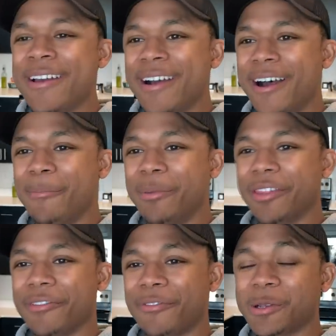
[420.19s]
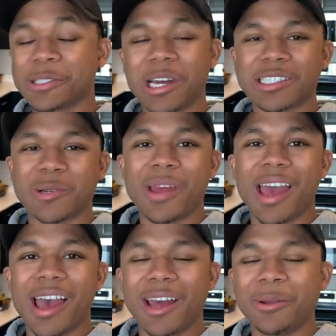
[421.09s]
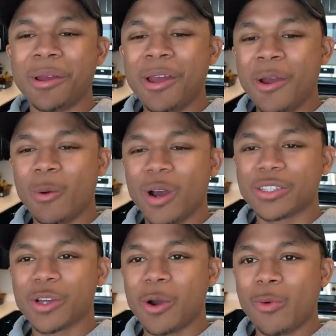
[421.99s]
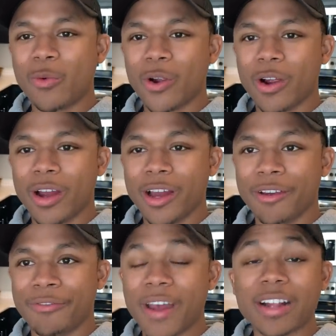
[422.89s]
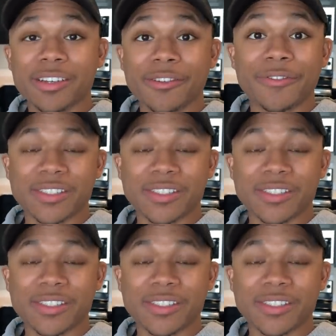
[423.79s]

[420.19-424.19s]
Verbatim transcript: But the first lecture we had was over effective